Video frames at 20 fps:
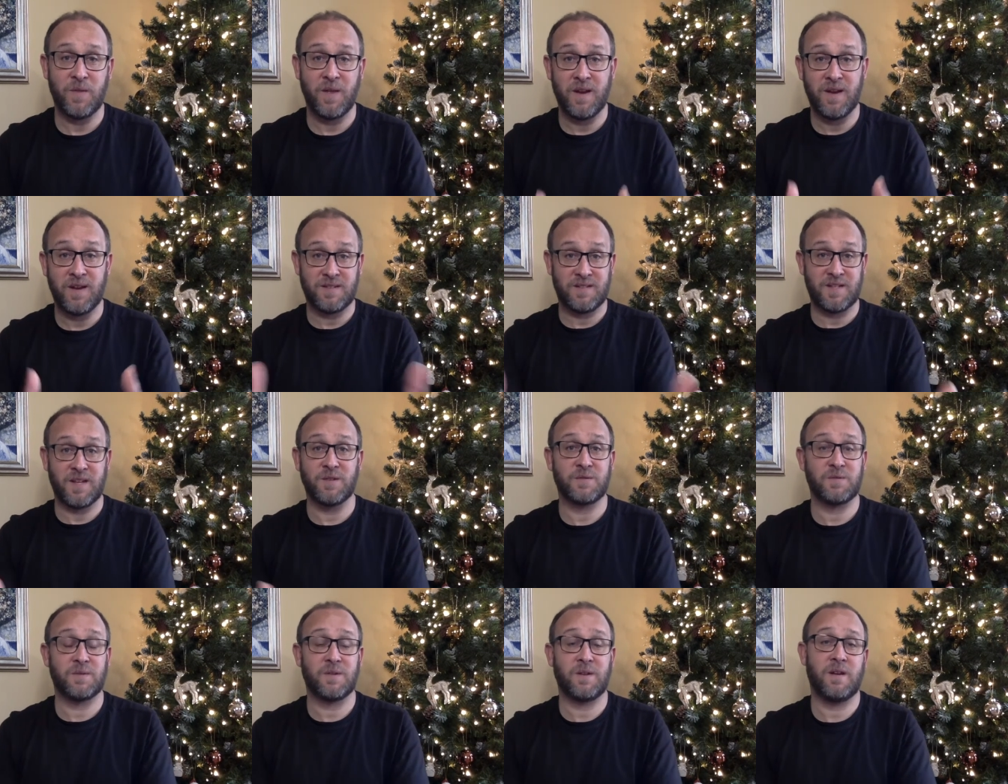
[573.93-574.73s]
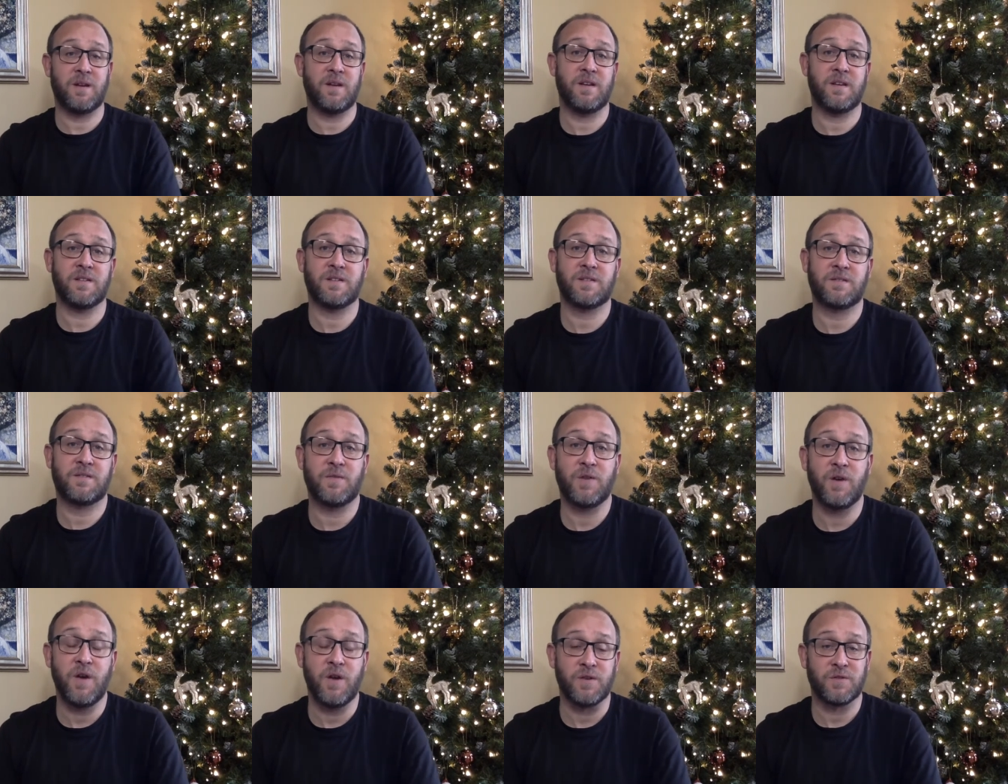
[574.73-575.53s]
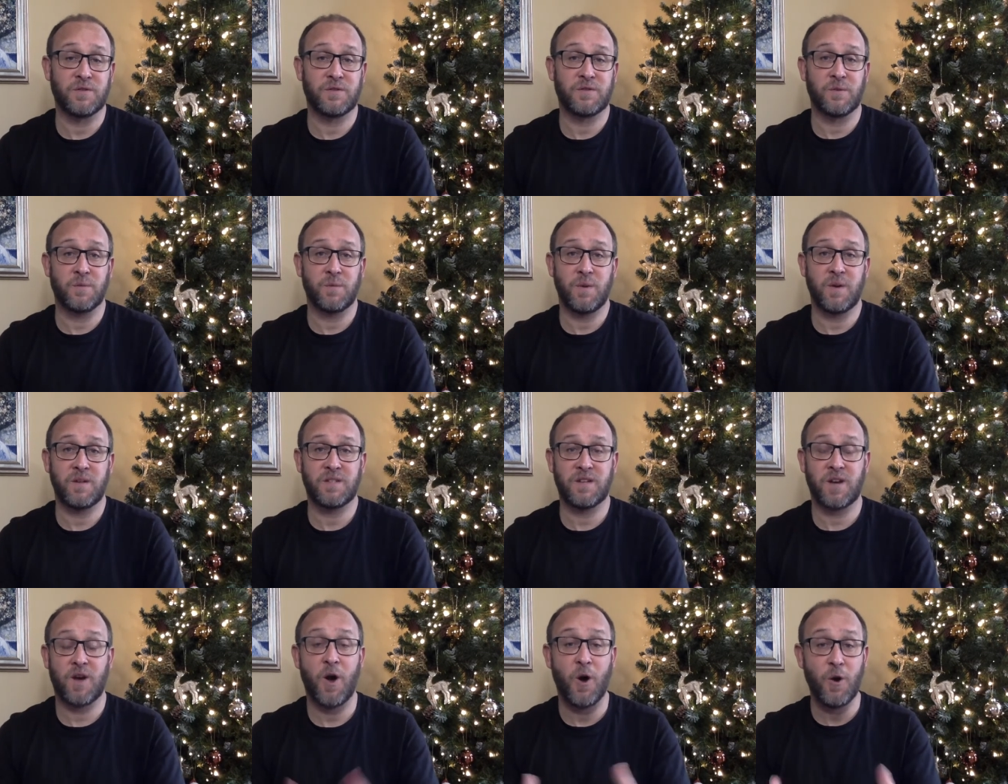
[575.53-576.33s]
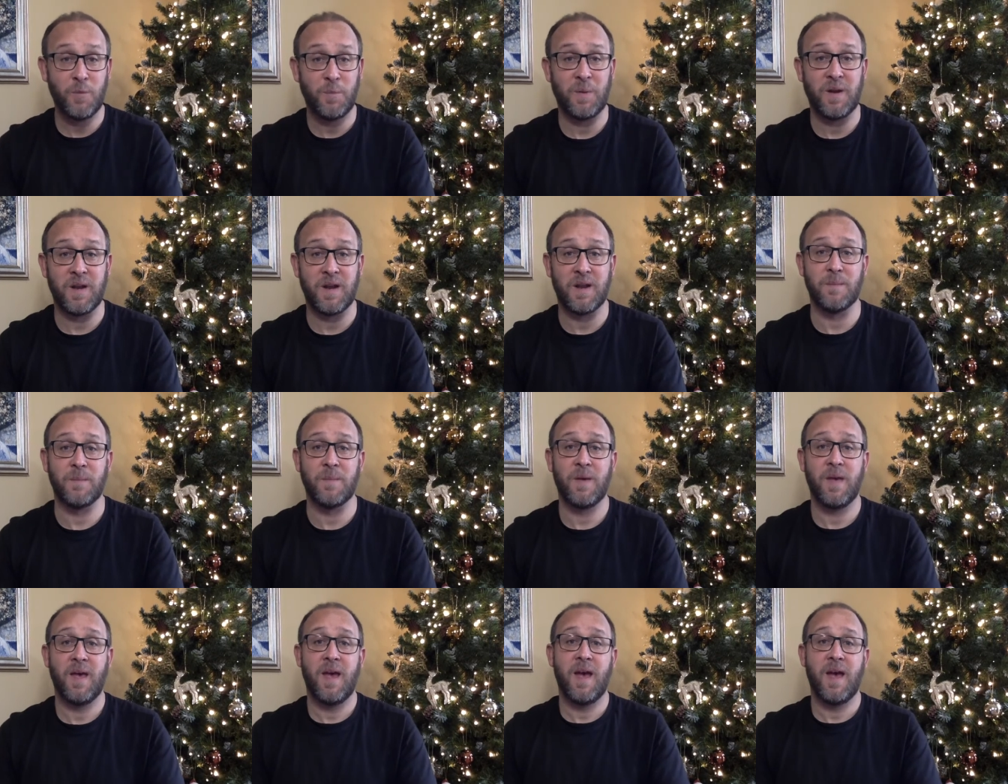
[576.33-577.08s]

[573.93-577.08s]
then it says in this verse that we're to hope in him.